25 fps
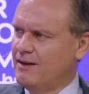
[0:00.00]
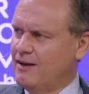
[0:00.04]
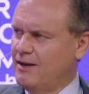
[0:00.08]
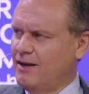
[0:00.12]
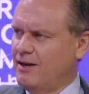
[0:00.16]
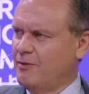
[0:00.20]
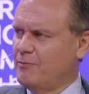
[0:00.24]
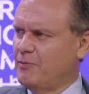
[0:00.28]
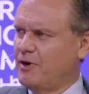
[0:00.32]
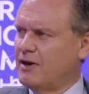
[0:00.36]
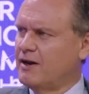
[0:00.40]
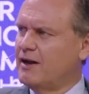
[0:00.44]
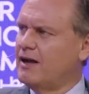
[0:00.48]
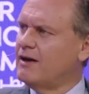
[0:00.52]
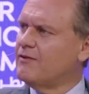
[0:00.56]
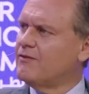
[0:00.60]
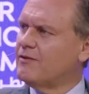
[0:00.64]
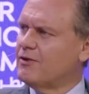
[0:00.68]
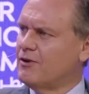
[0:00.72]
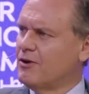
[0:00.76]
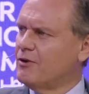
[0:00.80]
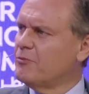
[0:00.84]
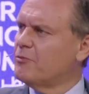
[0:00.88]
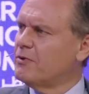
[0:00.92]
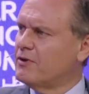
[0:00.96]
and might have a
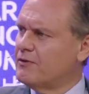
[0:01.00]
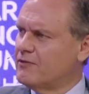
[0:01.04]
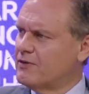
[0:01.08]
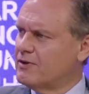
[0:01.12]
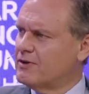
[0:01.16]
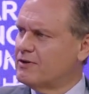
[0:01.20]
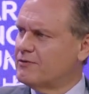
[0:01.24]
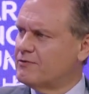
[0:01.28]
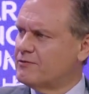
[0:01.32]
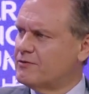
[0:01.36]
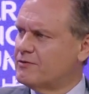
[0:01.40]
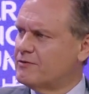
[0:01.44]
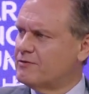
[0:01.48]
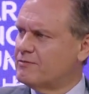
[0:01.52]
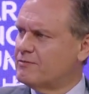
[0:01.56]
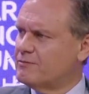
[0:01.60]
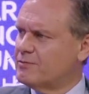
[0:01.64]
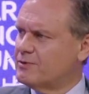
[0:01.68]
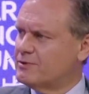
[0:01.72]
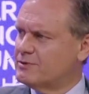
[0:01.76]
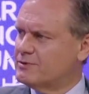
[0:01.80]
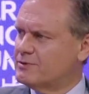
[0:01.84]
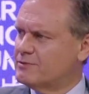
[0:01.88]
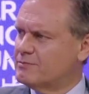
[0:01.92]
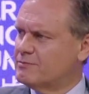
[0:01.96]
little bit of a different
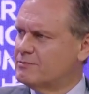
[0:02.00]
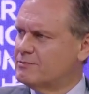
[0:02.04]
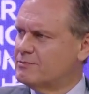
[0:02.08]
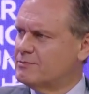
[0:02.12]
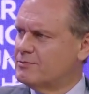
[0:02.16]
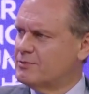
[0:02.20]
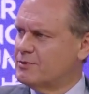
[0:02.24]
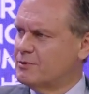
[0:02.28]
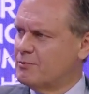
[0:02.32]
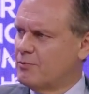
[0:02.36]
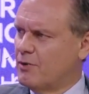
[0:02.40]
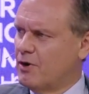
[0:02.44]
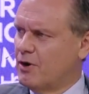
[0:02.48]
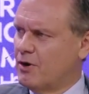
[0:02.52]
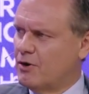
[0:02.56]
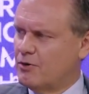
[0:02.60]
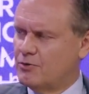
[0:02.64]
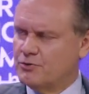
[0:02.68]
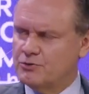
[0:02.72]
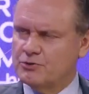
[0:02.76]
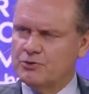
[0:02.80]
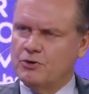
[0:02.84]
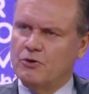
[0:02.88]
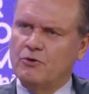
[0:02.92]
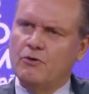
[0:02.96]
prism
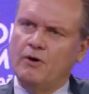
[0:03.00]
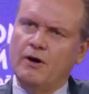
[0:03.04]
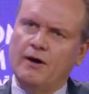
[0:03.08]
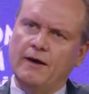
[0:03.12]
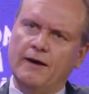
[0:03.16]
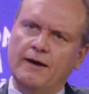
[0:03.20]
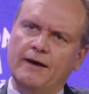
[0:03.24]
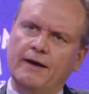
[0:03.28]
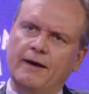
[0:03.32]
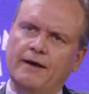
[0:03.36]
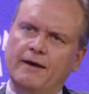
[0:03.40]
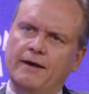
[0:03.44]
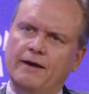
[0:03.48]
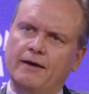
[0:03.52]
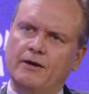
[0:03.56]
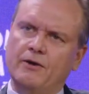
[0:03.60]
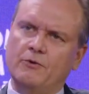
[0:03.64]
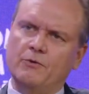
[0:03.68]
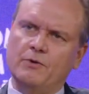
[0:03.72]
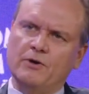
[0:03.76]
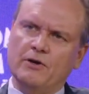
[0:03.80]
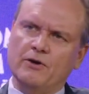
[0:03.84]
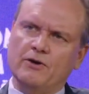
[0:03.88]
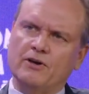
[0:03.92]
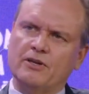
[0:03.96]
tomorrow. So, you know,
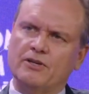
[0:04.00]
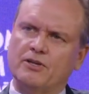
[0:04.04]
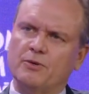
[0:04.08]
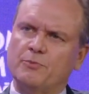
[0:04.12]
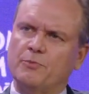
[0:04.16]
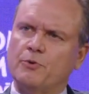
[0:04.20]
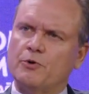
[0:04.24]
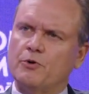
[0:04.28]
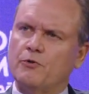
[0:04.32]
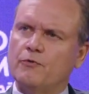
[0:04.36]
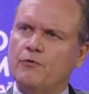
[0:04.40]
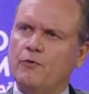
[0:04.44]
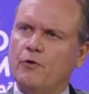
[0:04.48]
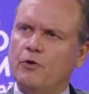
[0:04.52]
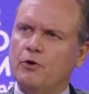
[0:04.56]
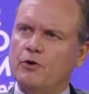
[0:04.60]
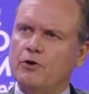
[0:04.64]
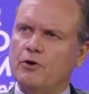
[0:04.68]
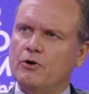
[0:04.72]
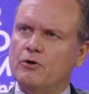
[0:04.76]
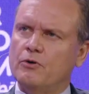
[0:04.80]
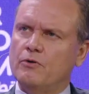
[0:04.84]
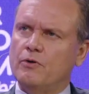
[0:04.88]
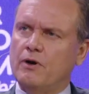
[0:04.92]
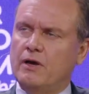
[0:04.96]
we look at the
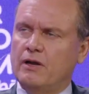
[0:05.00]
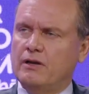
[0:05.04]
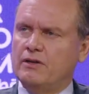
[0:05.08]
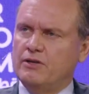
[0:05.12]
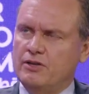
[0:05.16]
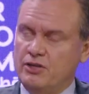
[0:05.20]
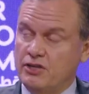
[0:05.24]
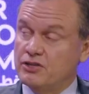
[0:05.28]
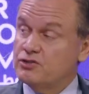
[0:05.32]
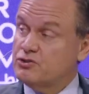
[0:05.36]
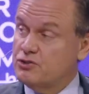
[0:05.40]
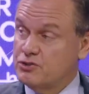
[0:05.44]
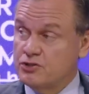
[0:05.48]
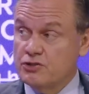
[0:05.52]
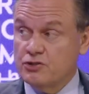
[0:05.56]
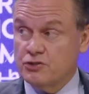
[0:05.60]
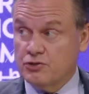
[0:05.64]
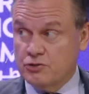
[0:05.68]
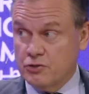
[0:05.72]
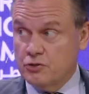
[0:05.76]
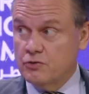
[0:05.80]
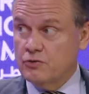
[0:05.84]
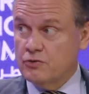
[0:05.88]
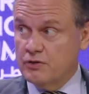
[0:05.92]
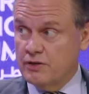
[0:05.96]
portfolio, and ESG
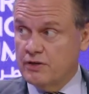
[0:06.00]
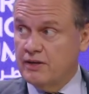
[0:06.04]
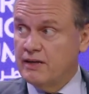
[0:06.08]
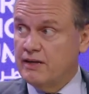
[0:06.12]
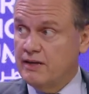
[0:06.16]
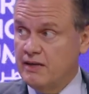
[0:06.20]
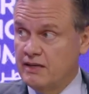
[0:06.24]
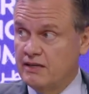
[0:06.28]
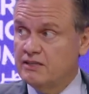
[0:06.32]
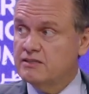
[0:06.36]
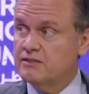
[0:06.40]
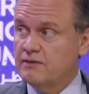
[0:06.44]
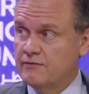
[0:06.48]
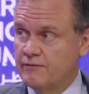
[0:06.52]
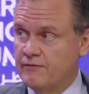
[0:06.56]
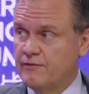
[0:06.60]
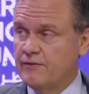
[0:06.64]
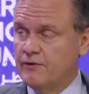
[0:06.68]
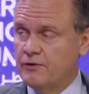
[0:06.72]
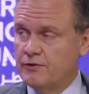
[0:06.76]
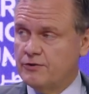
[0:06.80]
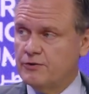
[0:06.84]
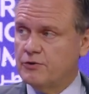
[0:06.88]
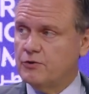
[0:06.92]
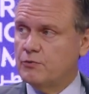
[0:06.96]
certainly is a
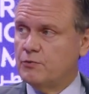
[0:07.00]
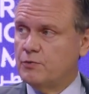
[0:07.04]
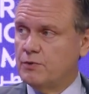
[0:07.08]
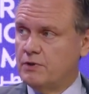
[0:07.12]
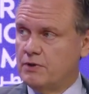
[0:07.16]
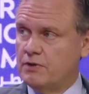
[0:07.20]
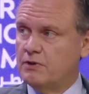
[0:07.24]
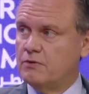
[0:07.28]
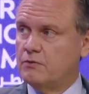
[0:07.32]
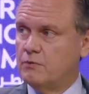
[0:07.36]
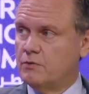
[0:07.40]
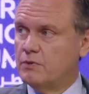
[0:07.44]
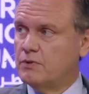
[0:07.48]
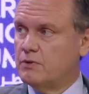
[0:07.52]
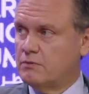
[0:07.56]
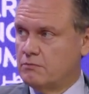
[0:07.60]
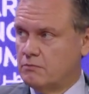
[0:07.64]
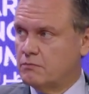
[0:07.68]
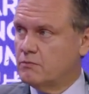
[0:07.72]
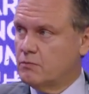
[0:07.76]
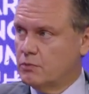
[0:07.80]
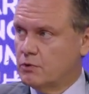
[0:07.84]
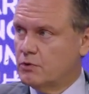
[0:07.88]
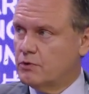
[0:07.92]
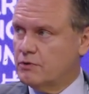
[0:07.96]
filter we
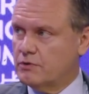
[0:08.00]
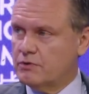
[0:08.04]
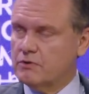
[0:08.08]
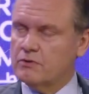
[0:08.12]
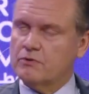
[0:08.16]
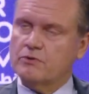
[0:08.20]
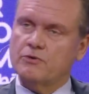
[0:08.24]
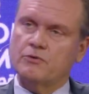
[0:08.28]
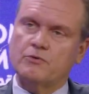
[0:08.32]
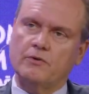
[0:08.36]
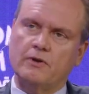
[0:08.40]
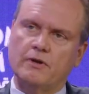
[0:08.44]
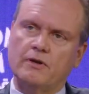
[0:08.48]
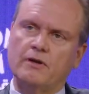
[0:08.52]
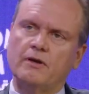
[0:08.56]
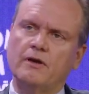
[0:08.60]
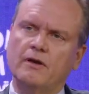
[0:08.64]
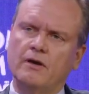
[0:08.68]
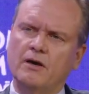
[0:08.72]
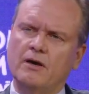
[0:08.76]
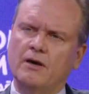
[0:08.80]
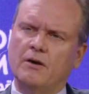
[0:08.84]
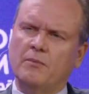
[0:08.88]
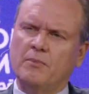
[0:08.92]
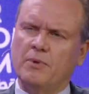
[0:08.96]
look through it,
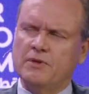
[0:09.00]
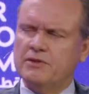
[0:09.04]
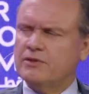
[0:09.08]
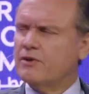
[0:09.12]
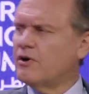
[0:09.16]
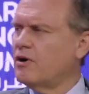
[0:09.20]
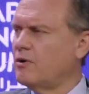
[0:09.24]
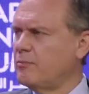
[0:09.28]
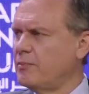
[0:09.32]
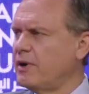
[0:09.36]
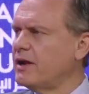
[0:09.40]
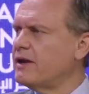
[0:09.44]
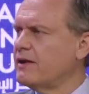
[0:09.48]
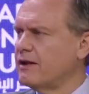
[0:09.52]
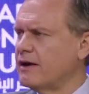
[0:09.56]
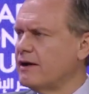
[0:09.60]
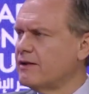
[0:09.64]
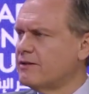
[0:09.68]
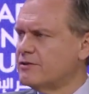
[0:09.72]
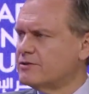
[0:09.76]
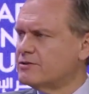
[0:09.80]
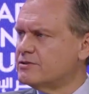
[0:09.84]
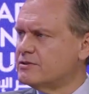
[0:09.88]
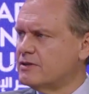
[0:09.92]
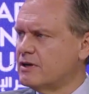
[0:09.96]
but there are many
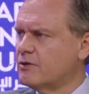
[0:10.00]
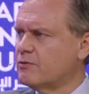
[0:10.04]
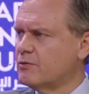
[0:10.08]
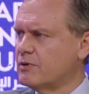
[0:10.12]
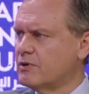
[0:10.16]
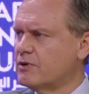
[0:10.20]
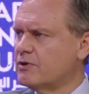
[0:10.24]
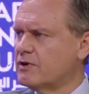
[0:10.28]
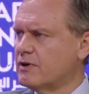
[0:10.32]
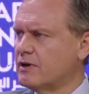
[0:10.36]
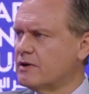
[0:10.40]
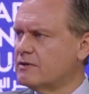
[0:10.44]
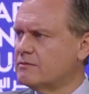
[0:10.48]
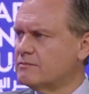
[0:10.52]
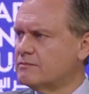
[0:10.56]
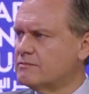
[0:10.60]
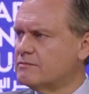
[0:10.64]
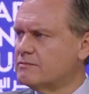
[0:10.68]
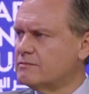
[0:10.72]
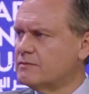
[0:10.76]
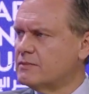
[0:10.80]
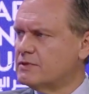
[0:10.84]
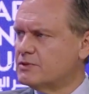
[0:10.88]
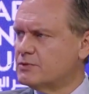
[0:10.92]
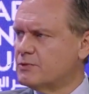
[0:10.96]
others that we look at
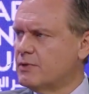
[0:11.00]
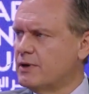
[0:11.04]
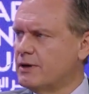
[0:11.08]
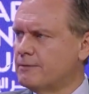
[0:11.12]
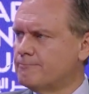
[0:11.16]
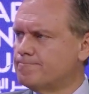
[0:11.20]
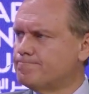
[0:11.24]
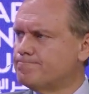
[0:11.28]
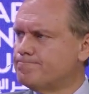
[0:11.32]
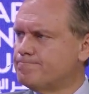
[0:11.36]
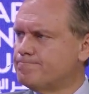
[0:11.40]
as well.